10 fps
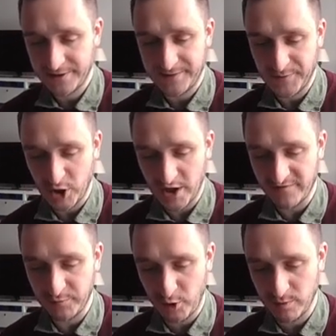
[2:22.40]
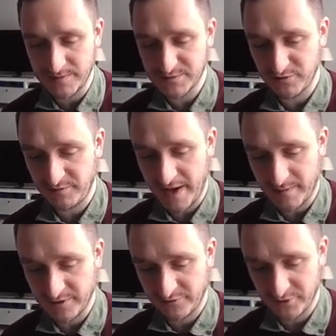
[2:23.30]
not have problems with
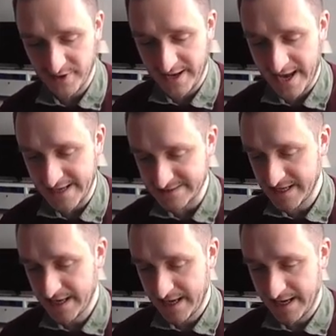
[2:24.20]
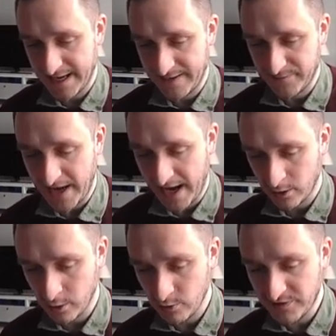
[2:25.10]
payment for the gas. I
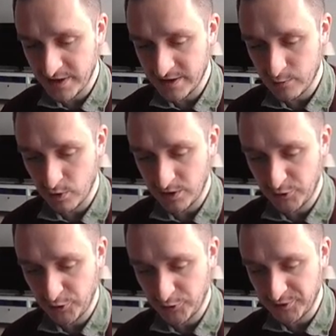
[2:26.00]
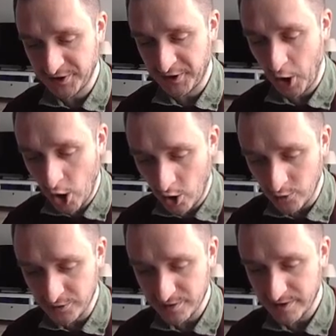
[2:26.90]
don't know if they will do their
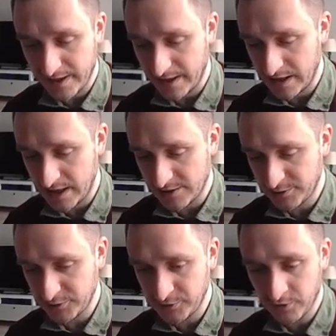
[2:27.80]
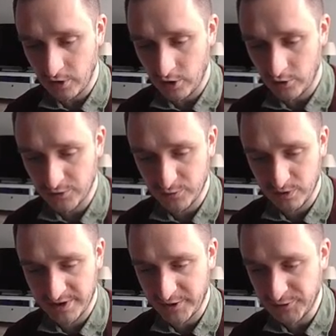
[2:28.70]
own layer 2, or
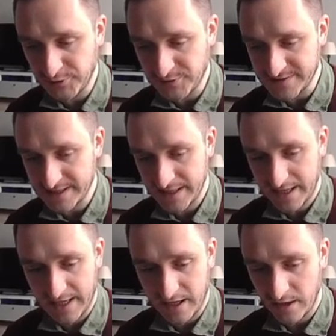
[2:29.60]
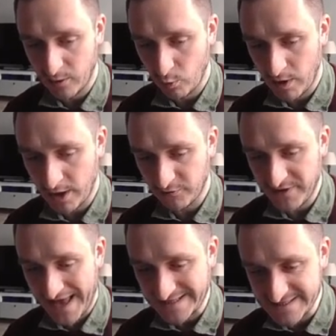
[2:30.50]
will they use one of
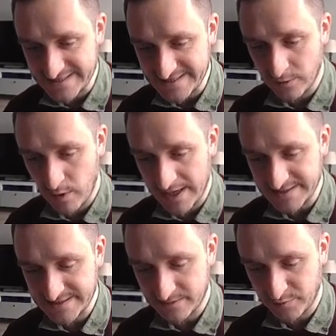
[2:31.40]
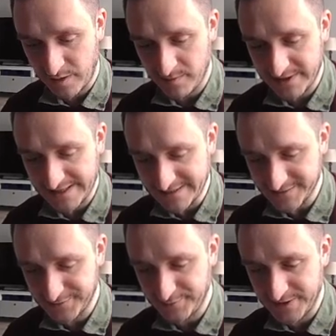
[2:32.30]
the existing ones that probably is
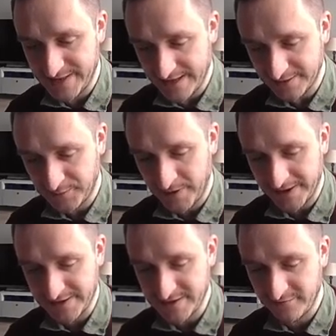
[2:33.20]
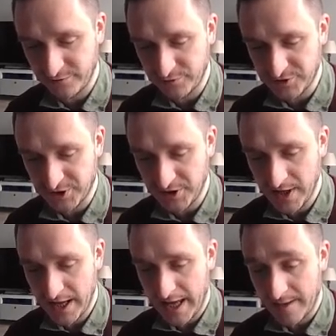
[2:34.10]
to be determined in the future.
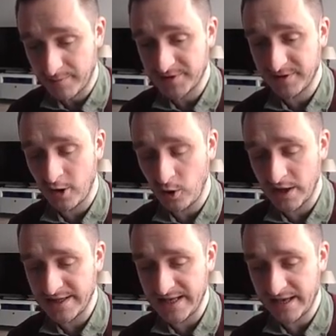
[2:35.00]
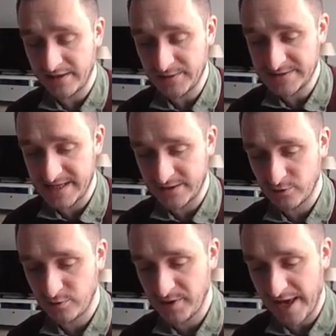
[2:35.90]
But the whole idea here is that
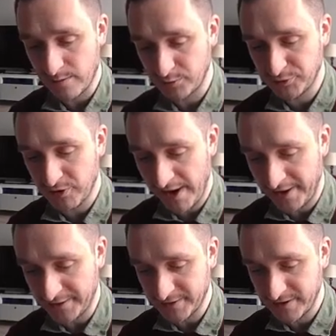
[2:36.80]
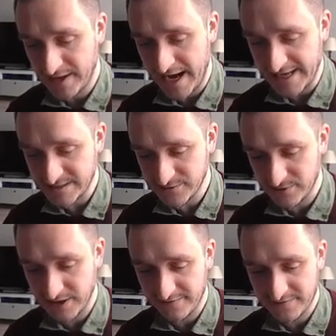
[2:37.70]
you'll be able to earn as you
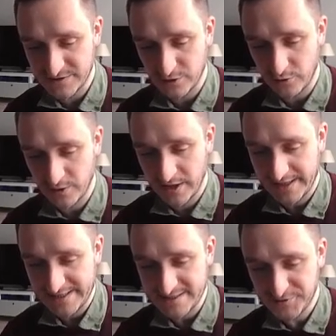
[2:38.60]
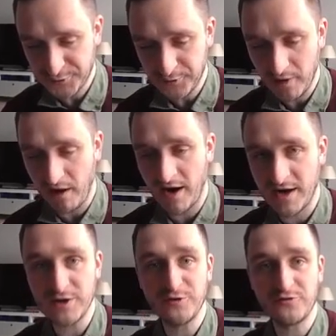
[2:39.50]
live, so it's to
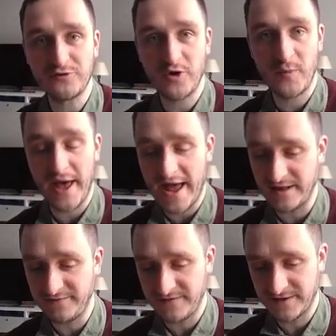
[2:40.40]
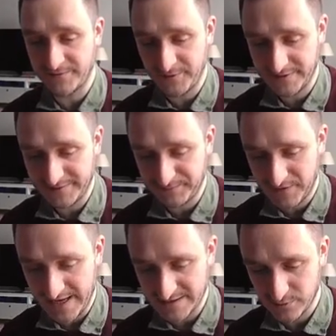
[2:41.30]
earn from anything really,
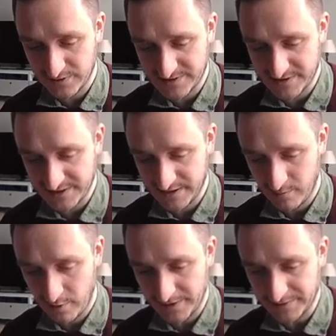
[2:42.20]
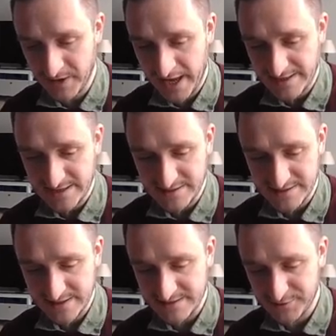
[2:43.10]
as you will see in a moment. There's
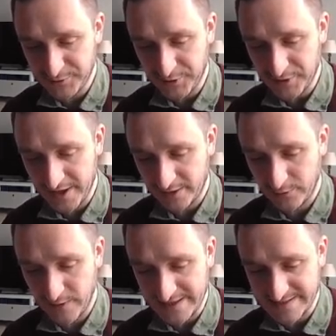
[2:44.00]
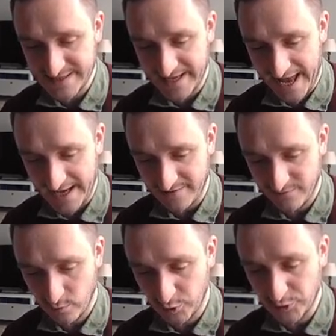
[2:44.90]
an easy to connect to SDK if
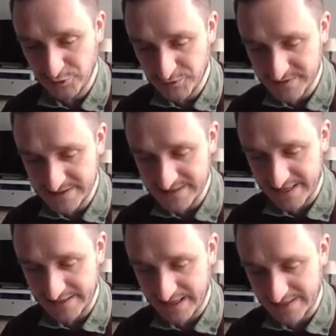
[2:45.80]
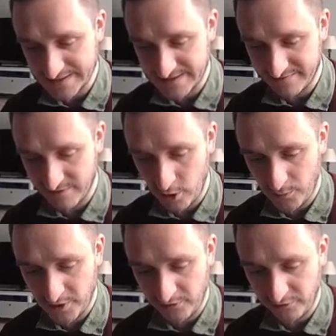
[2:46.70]
you want to use this data as a
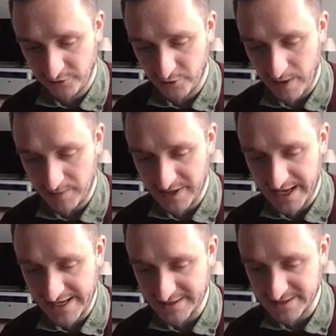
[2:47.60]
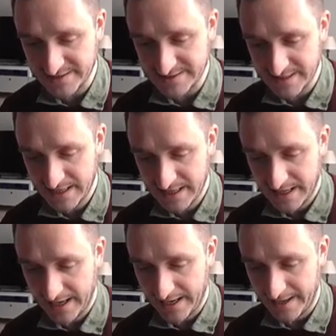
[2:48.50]
developer for your applications.
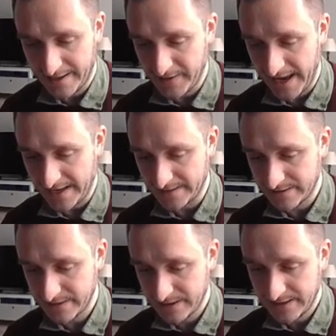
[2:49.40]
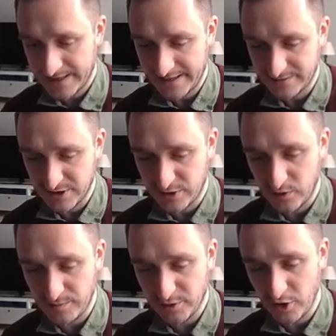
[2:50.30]
The
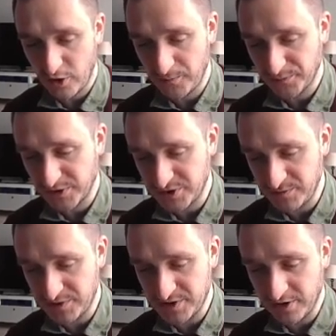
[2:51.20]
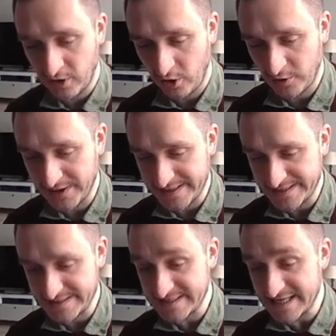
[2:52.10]
crypto GPT core
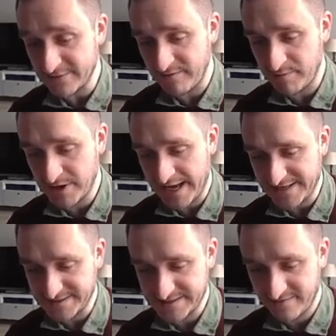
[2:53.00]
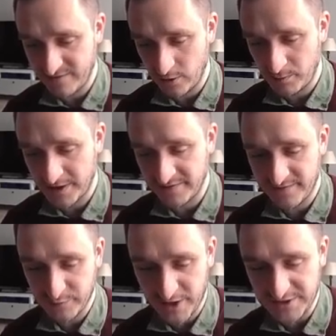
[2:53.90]
is a set of applications developed by the
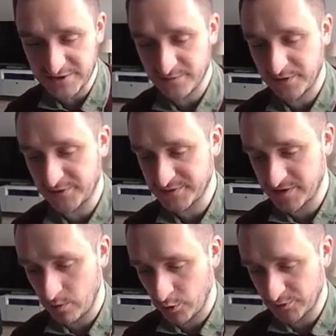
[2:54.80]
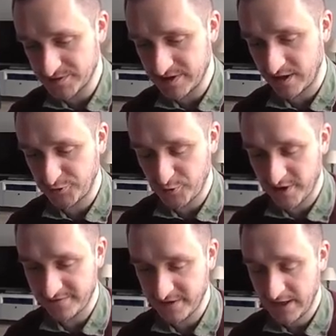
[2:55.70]
foundation because they want to start
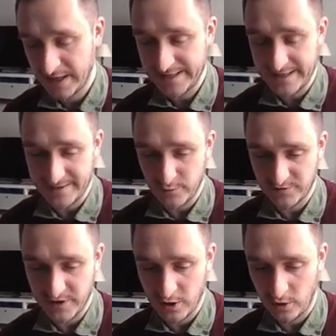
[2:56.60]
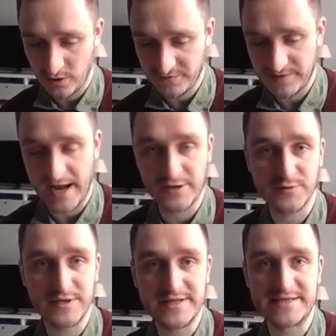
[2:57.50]
with the goal of
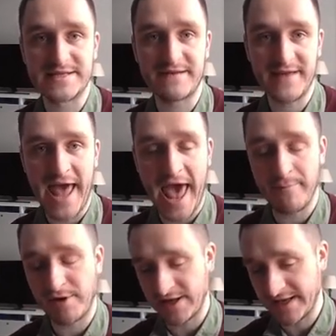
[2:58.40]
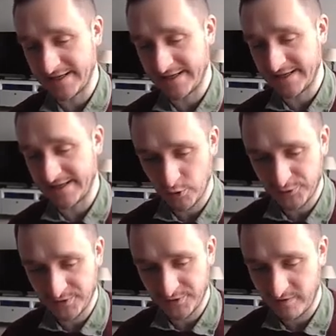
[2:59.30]
actually there's something happening, so they want to
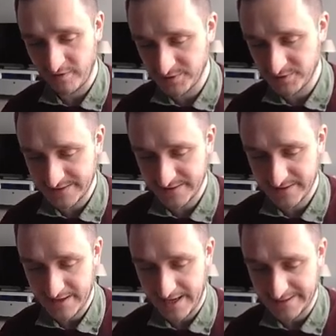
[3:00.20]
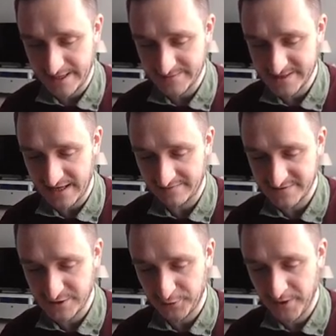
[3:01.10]
develop that themselves.
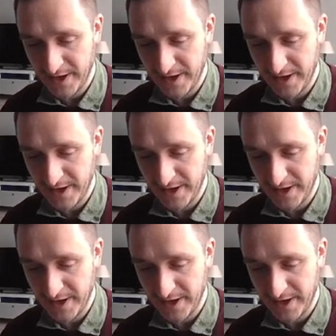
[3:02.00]
So